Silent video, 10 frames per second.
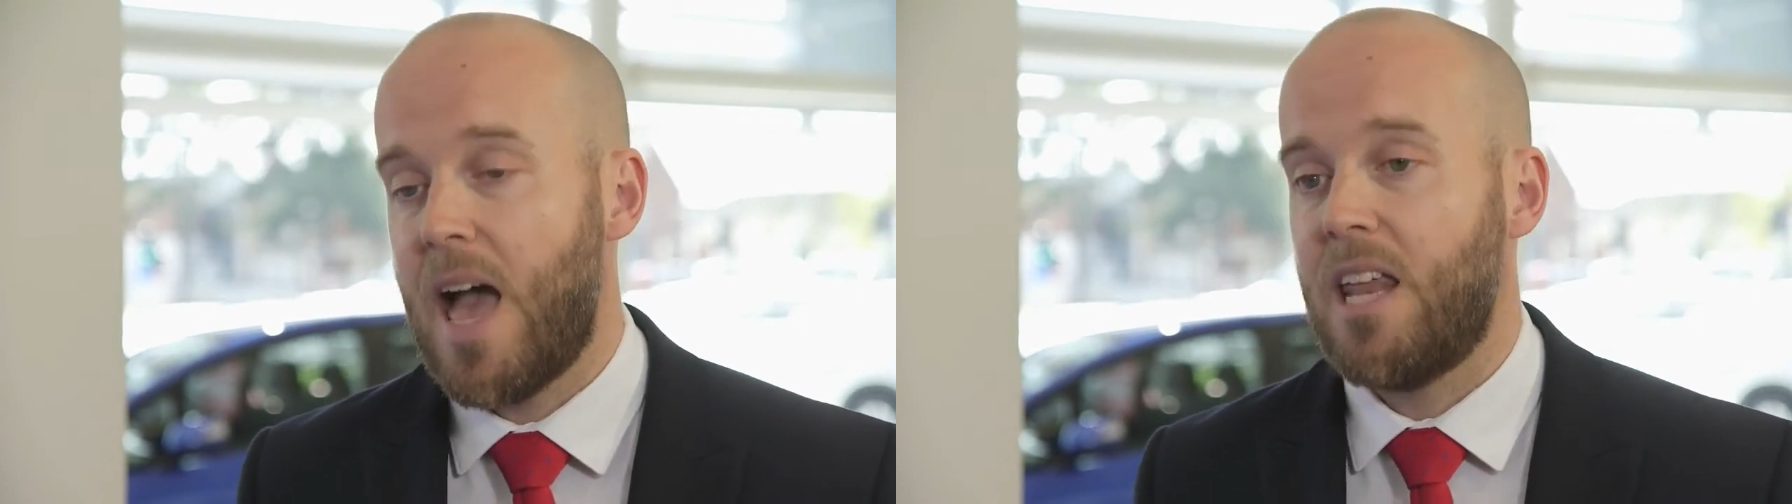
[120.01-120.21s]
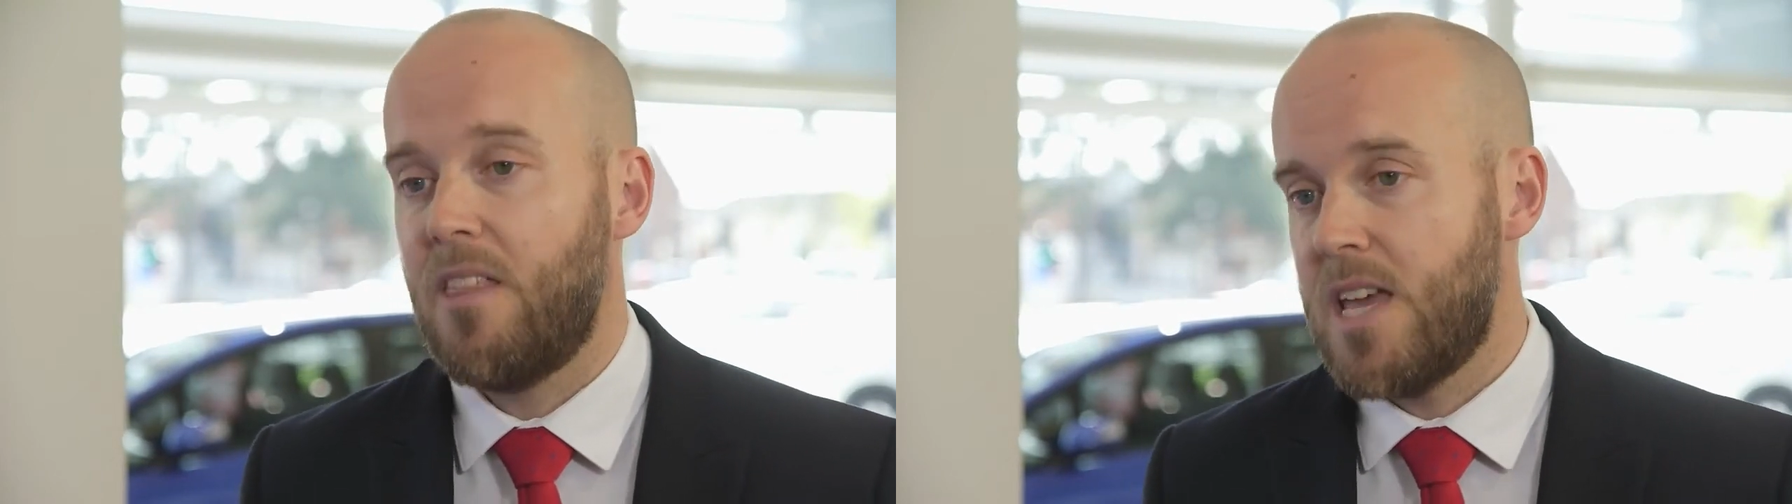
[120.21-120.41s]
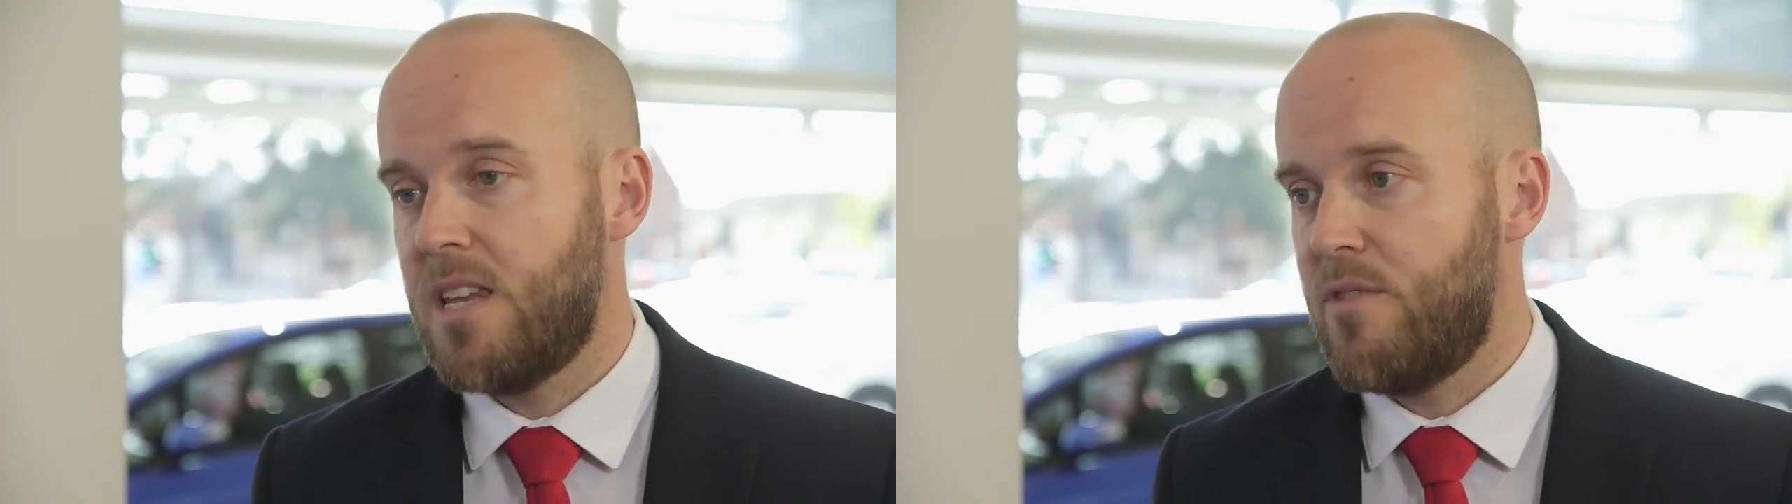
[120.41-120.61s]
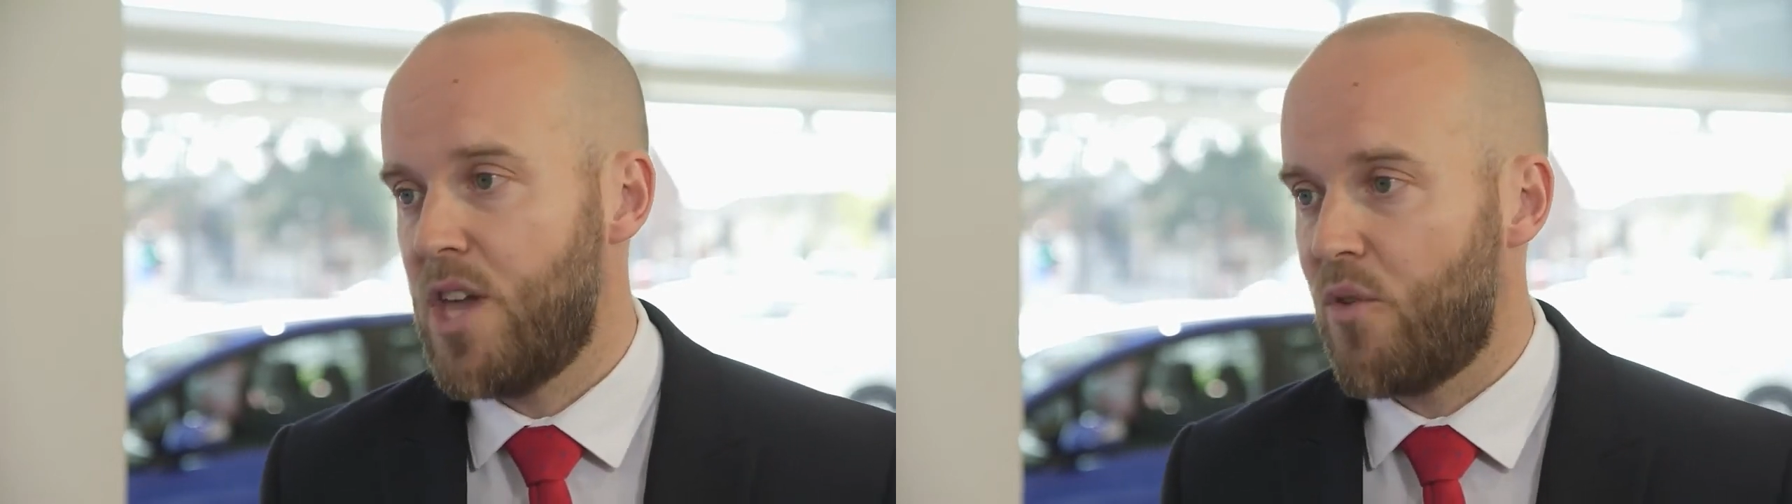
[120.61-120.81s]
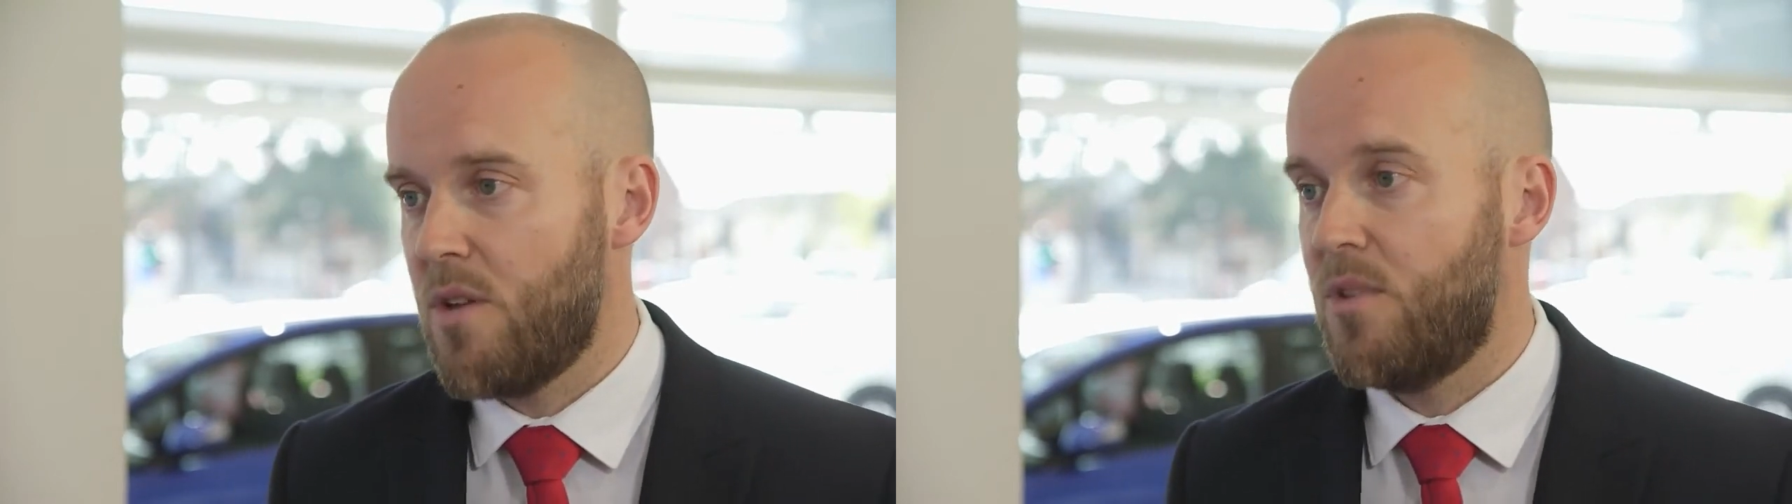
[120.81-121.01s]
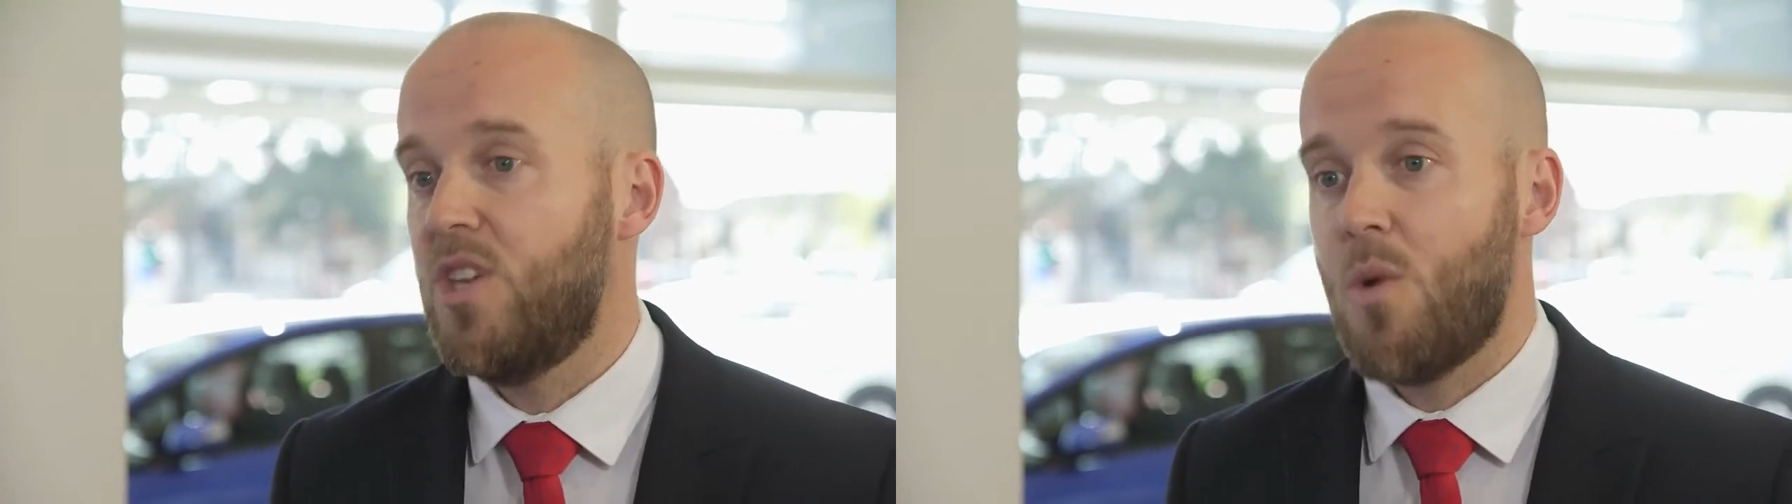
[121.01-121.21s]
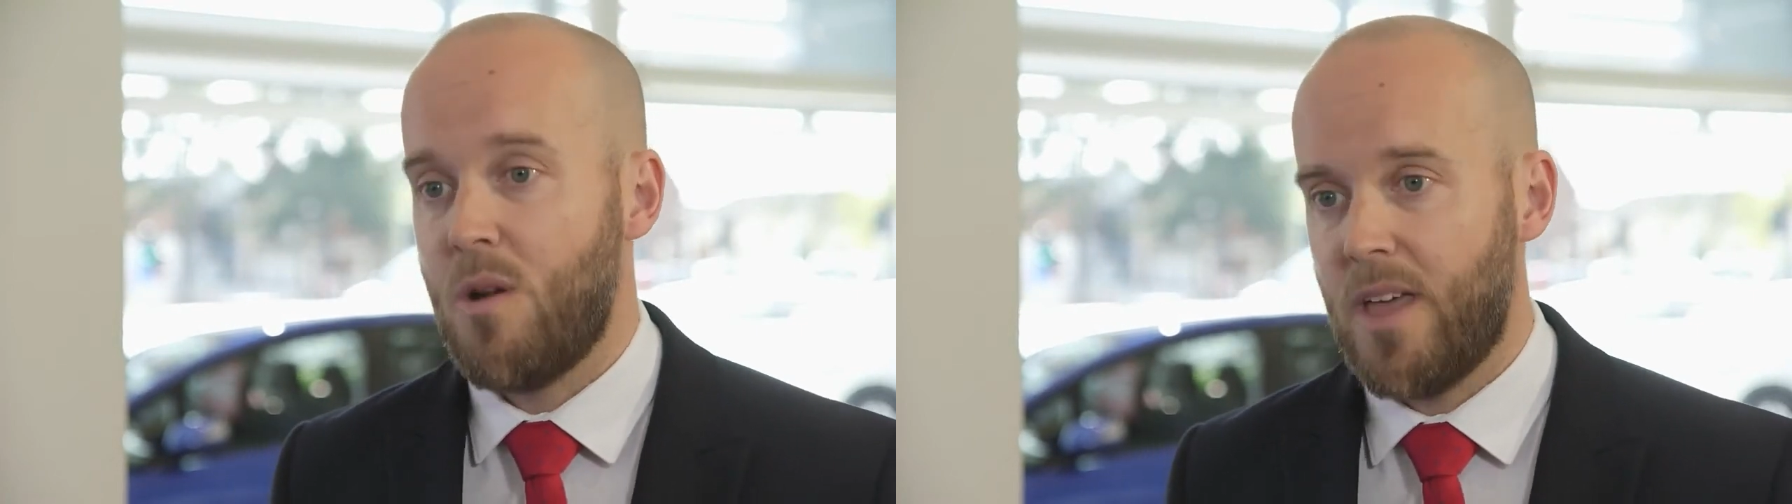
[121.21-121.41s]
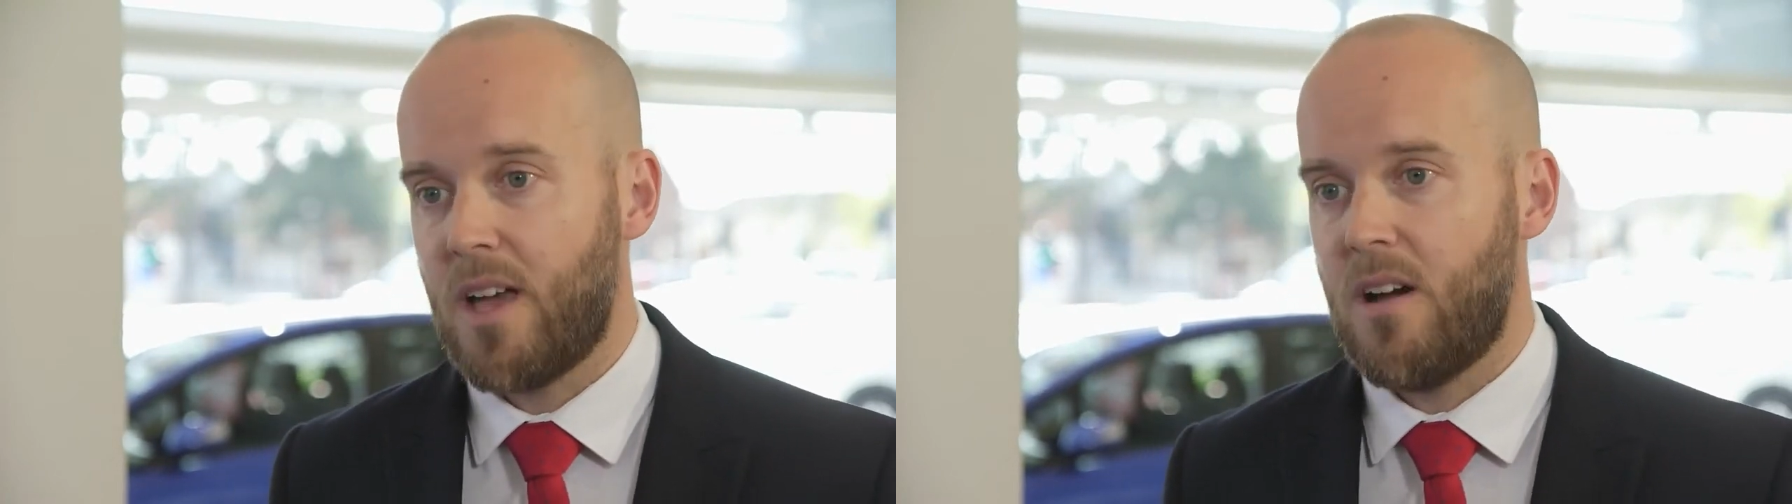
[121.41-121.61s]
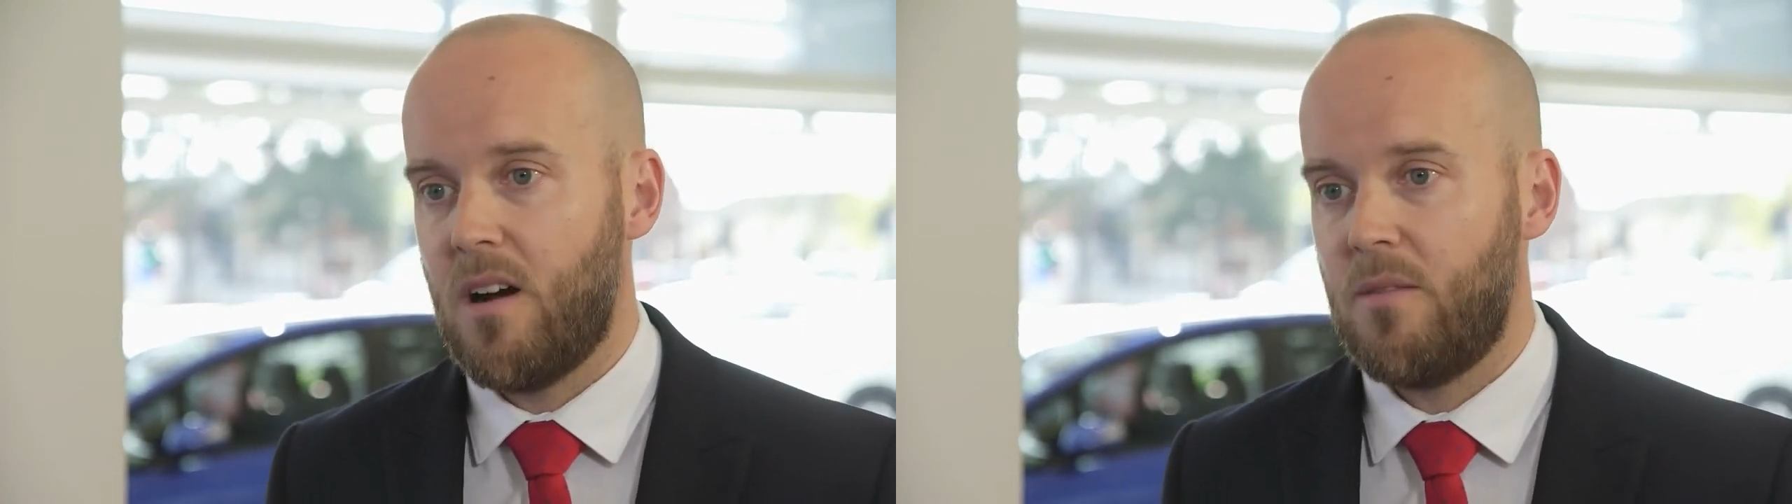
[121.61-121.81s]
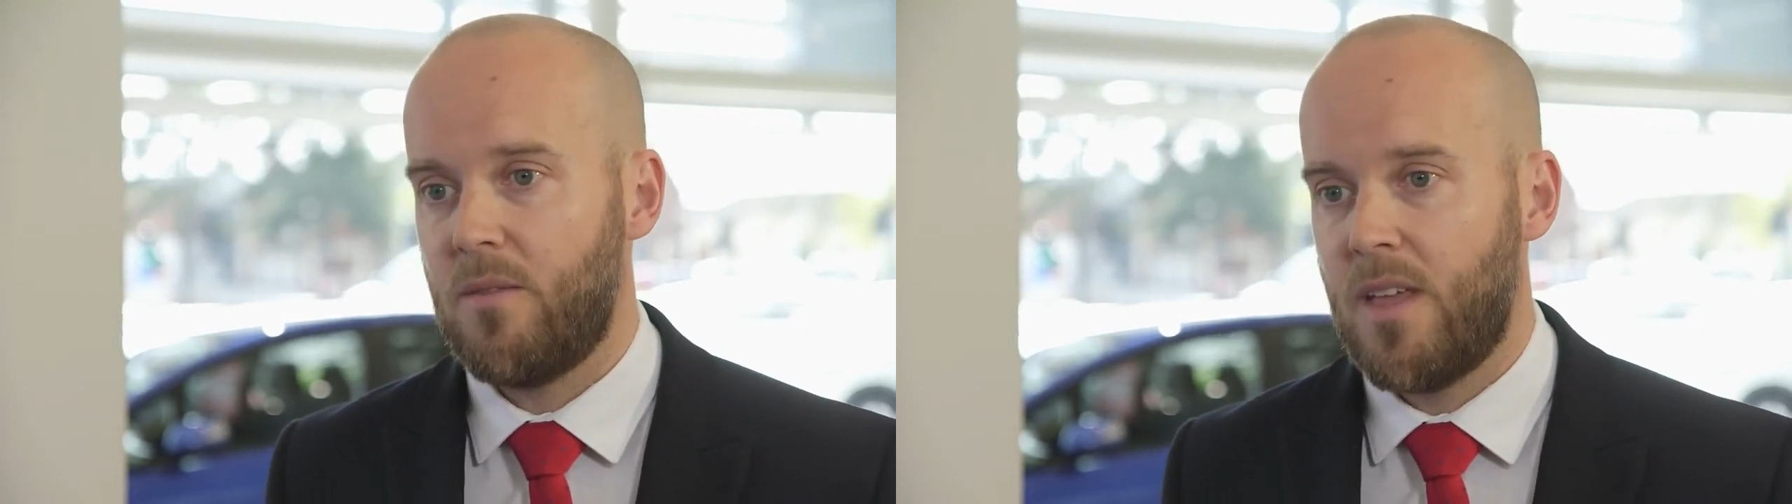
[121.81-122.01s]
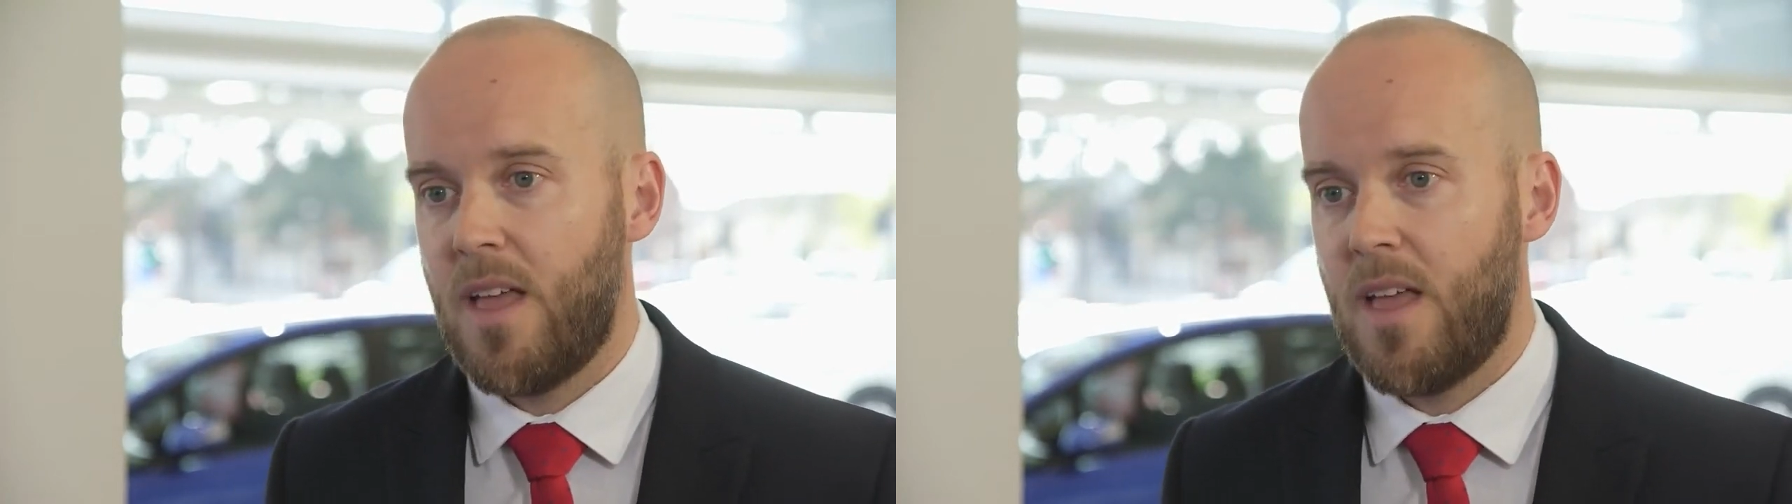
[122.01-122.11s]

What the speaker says: and at the end of the agreement you own that car.